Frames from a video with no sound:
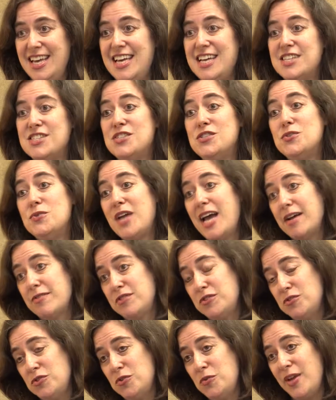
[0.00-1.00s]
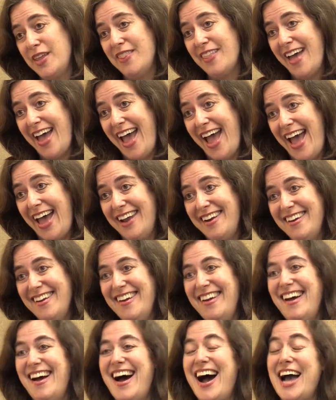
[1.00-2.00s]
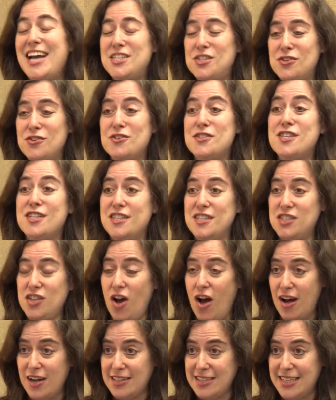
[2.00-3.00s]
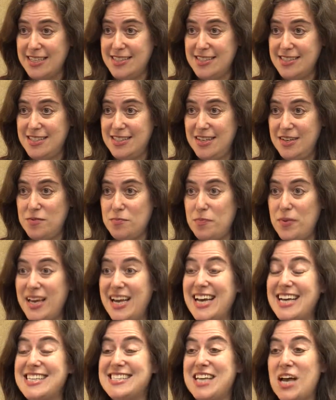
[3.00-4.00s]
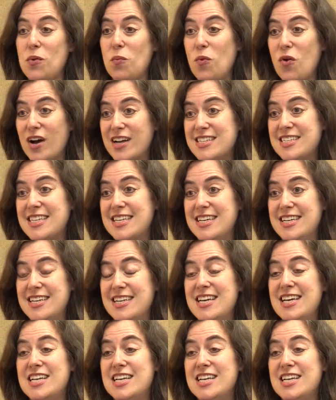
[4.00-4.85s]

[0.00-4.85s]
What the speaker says: Soon after doing that, I turned to the talk list because I wanted